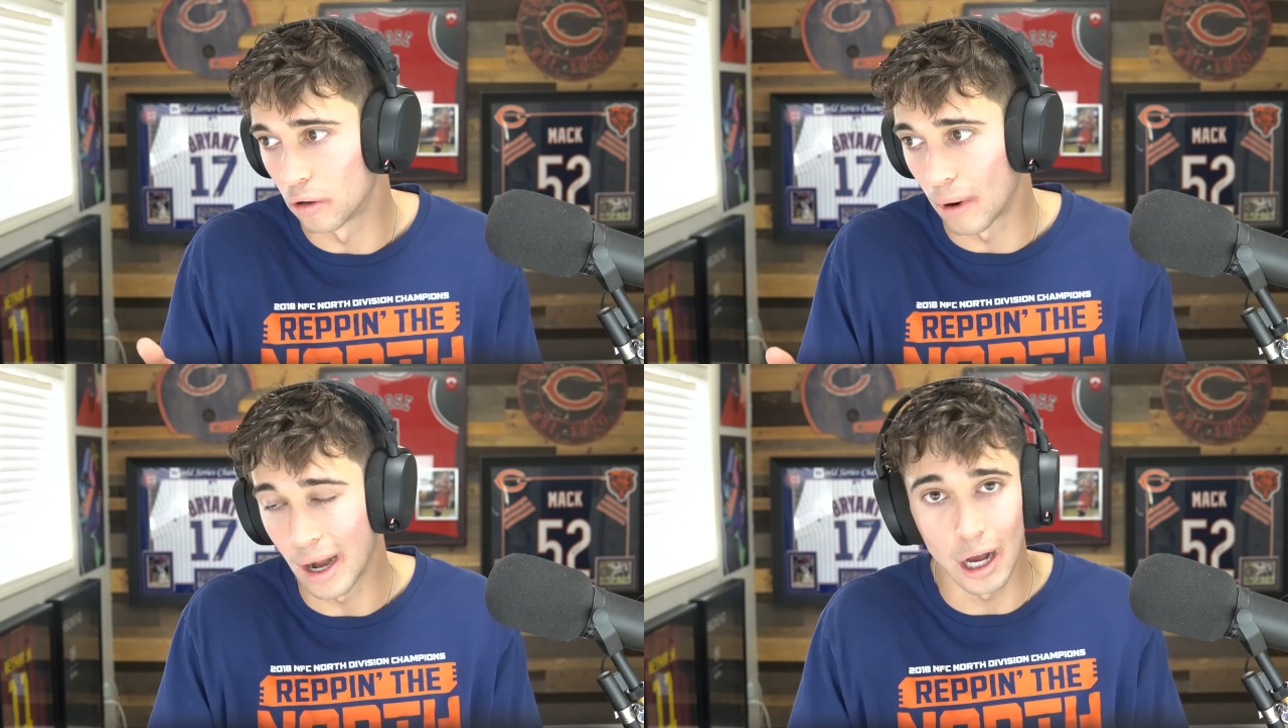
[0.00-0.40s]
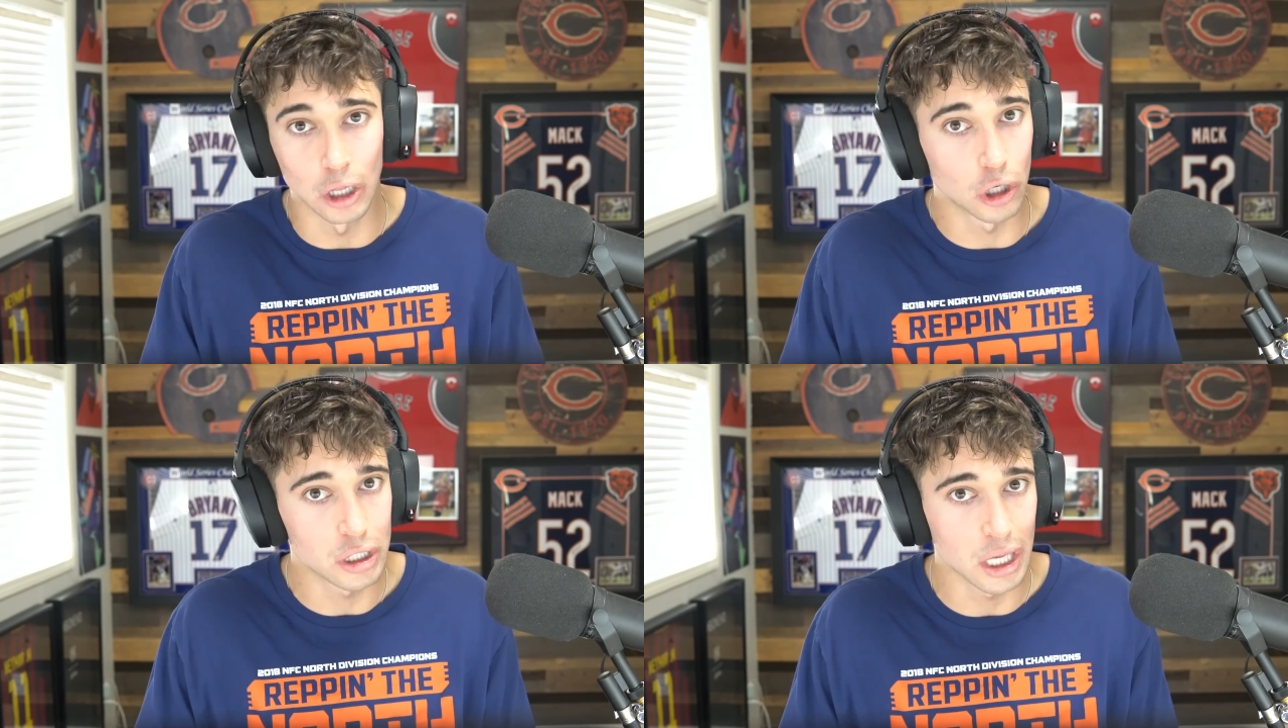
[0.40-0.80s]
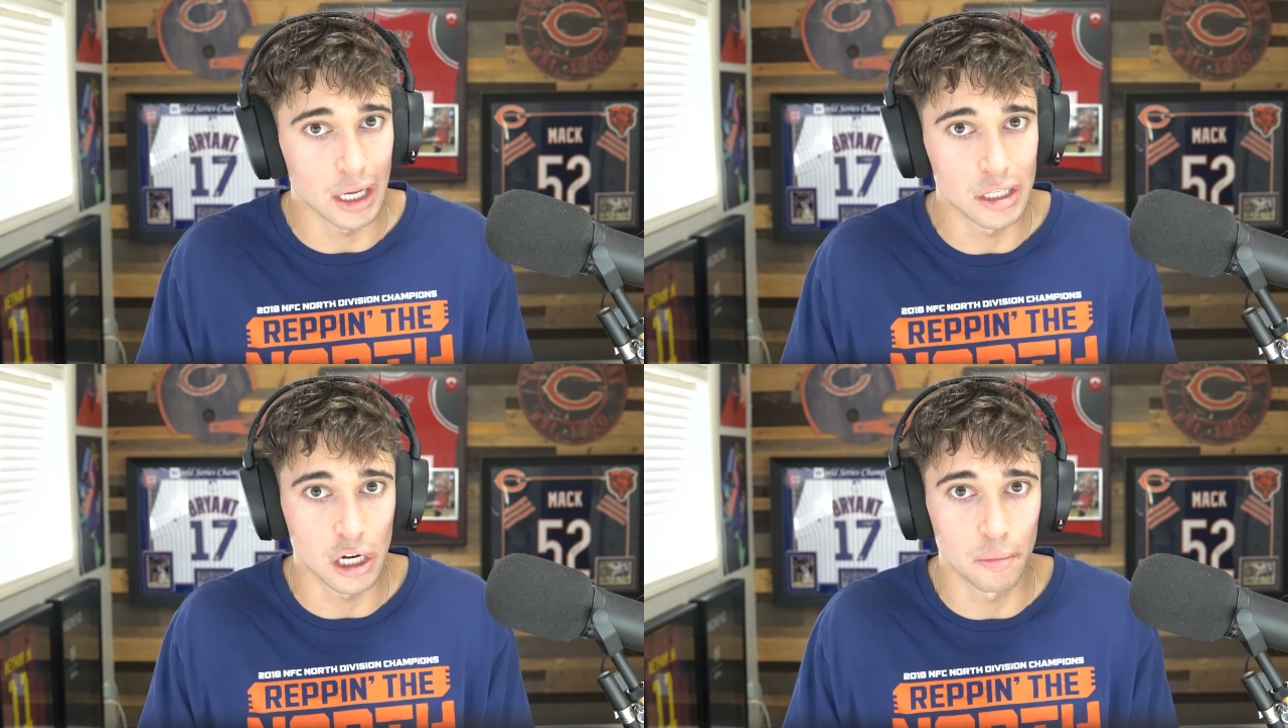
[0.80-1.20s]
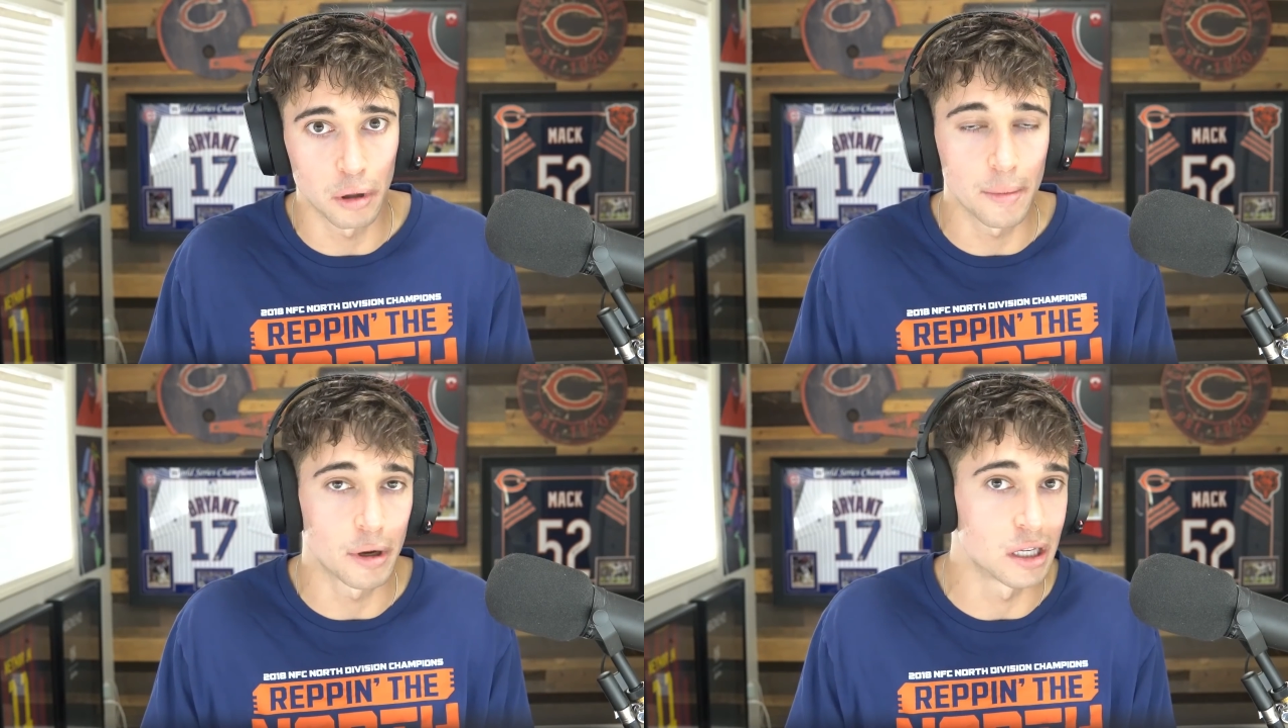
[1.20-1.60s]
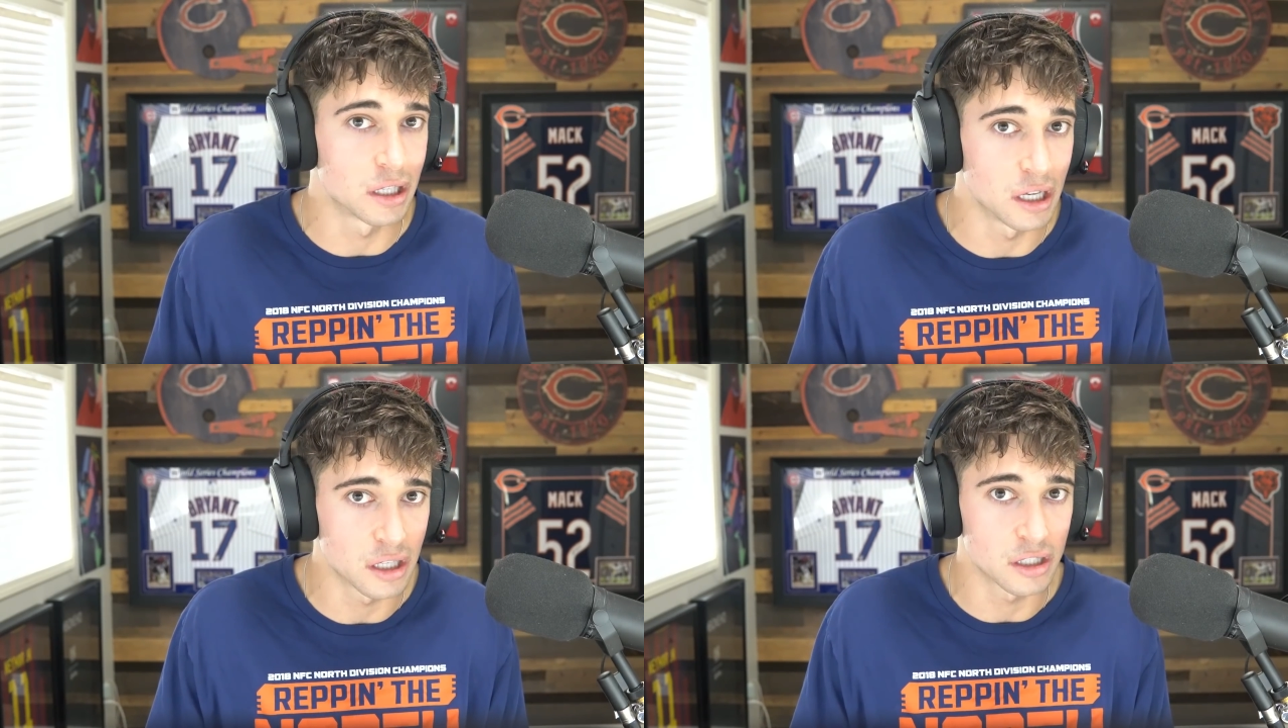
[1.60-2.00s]
right now it looks like he's going to play because
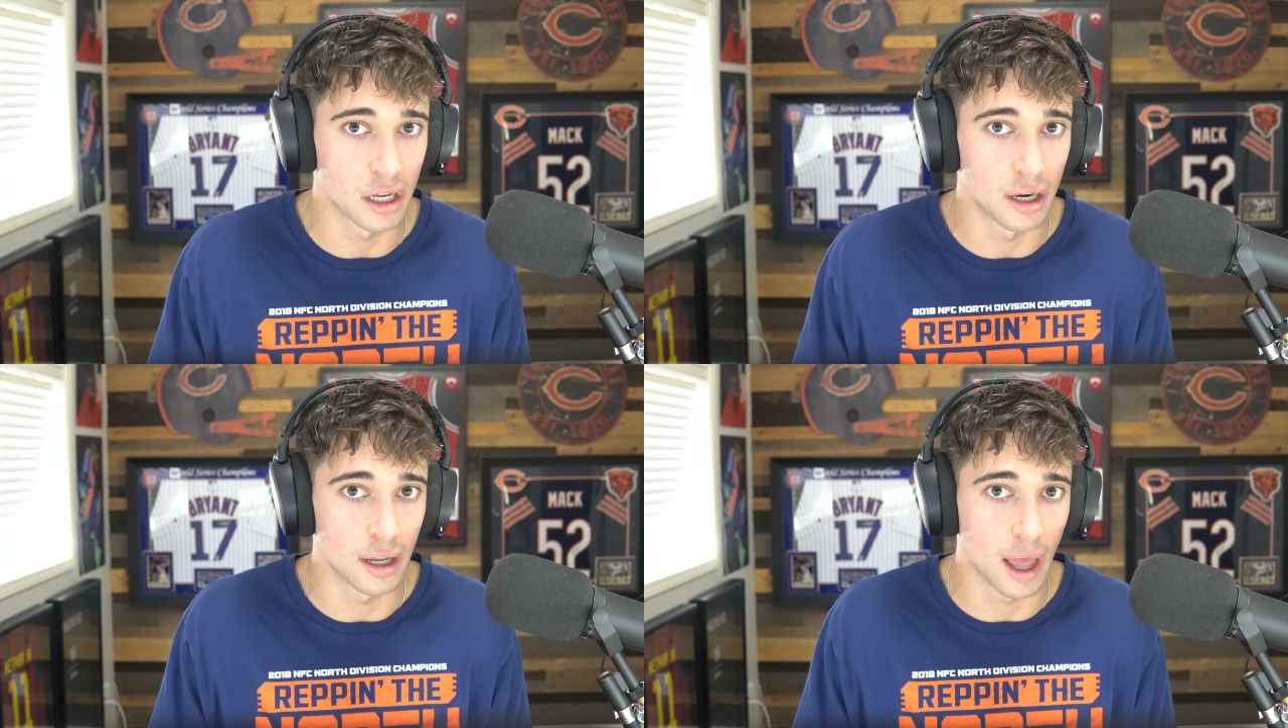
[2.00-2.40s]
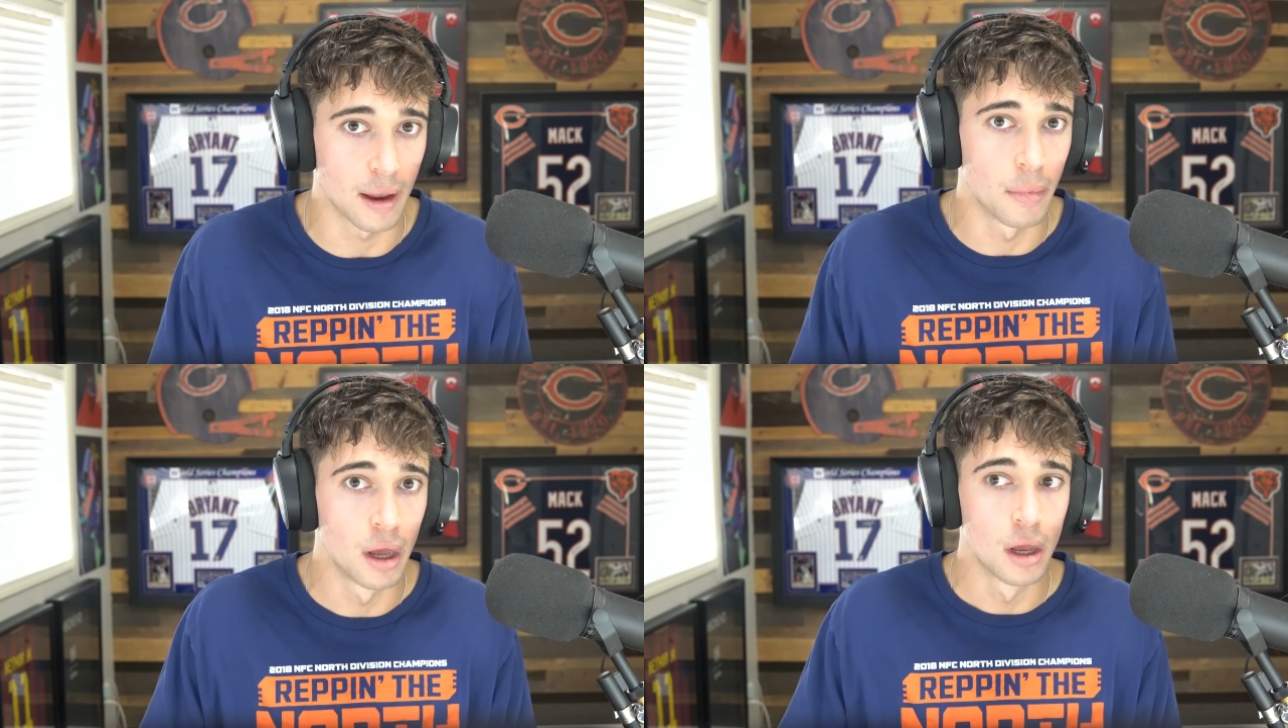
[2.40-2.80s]
it is a Sunday game.